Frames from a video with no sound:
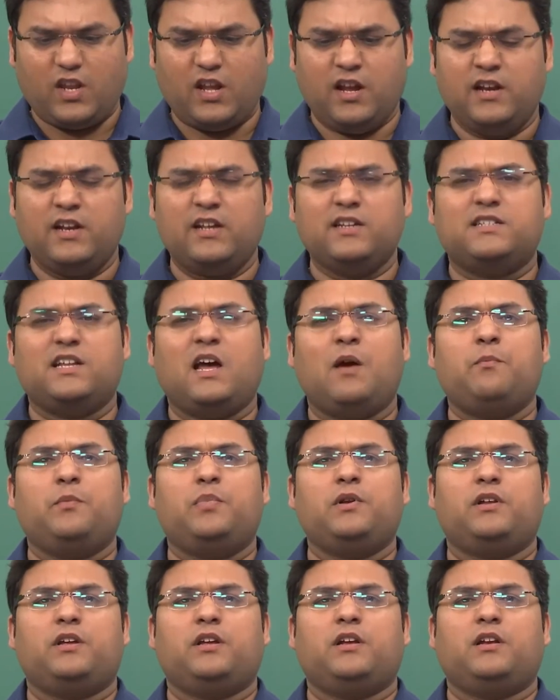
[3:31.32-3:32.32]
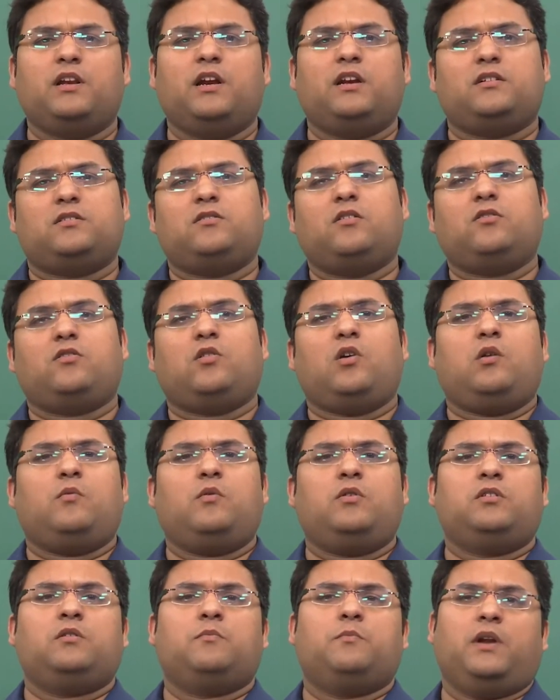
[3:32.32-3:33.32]
an example here. Let us not talk
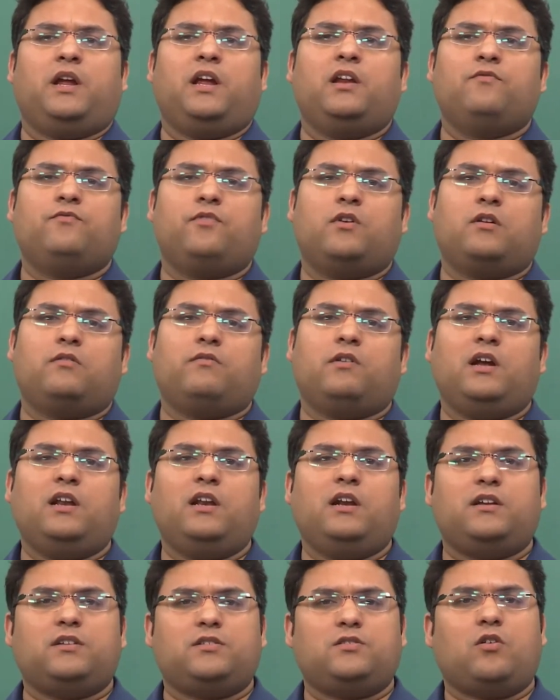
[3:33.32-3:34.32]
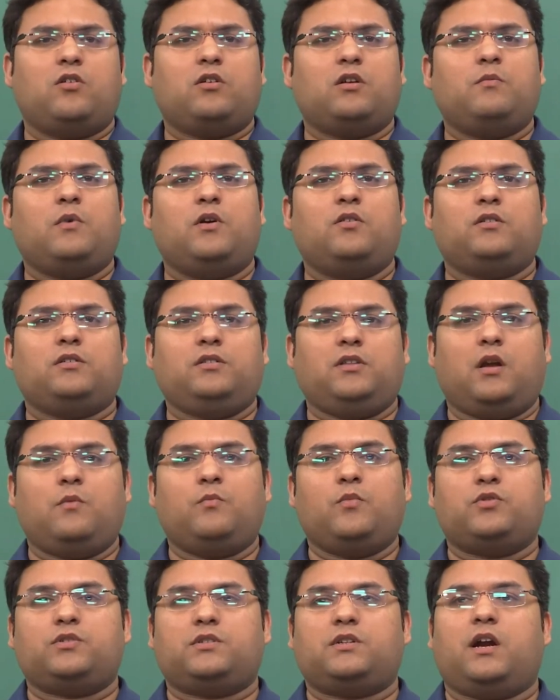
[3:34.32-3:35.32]
about the brain for a while, let us talk about a
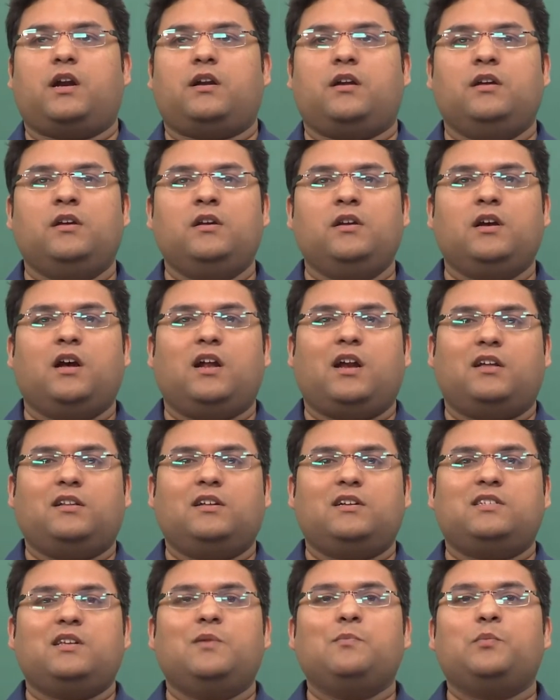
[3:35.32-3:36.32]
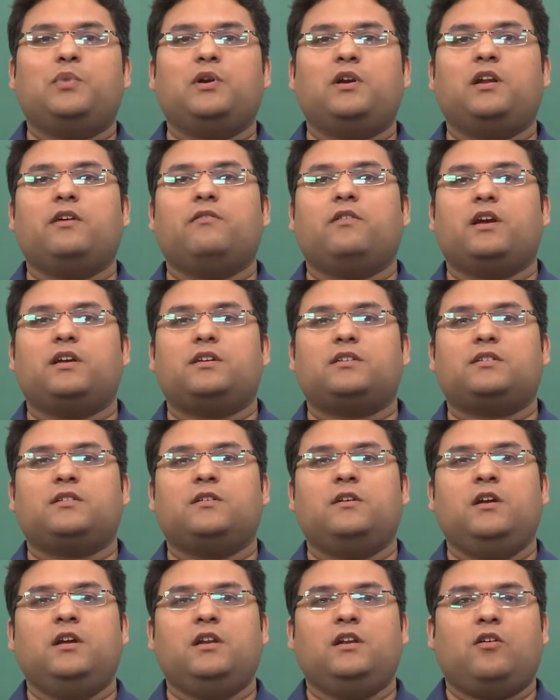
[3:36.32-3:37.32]
thermostat, a rather simple device.
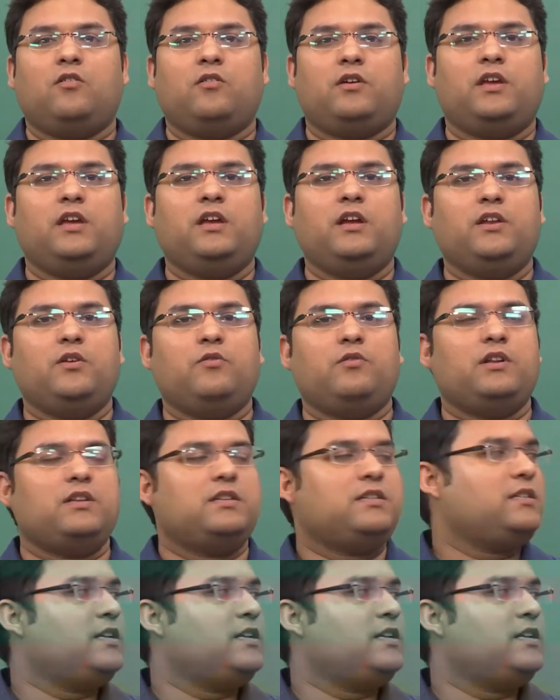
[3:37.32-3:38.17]
Now, here you can